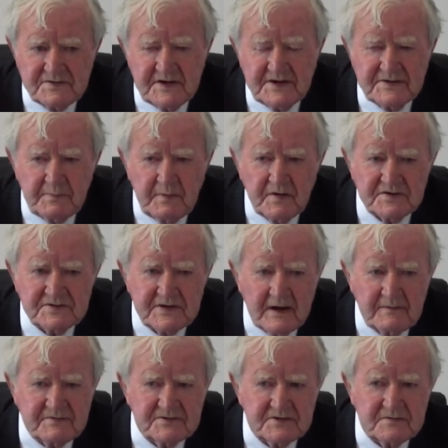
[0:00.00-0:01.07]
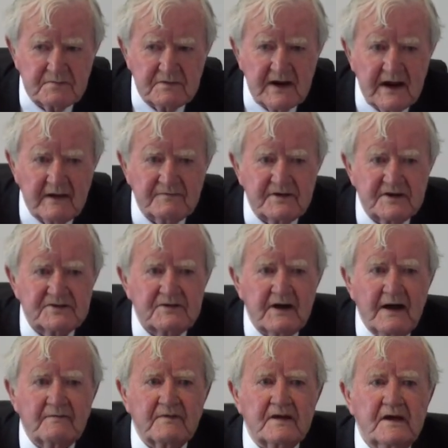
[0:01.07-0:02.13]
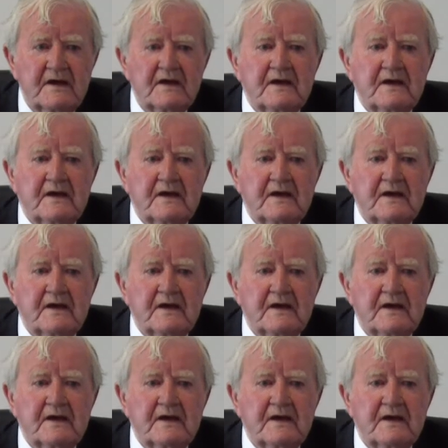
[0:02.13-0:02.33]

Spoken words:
these post offices will have to travel.